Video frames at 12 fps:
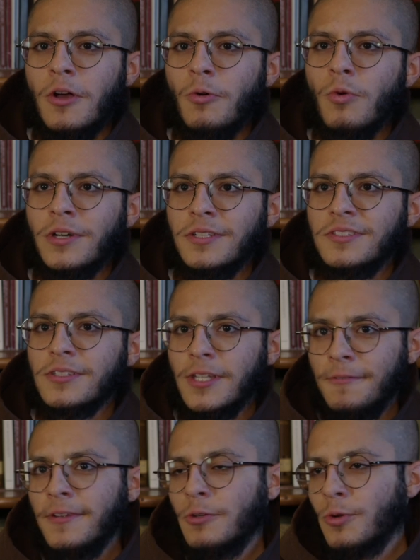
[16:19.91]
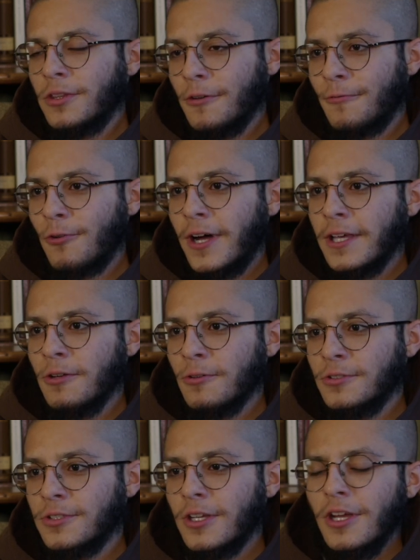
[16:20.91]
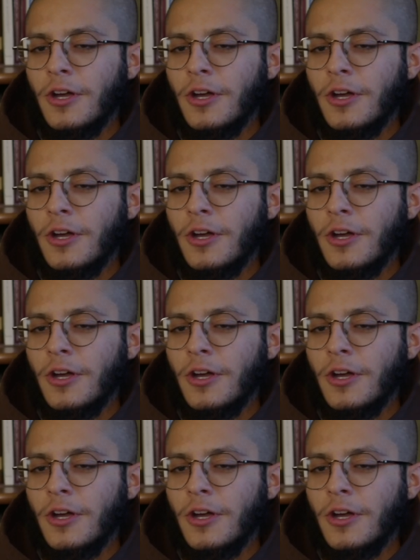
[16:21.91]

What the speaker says: one is living with the friars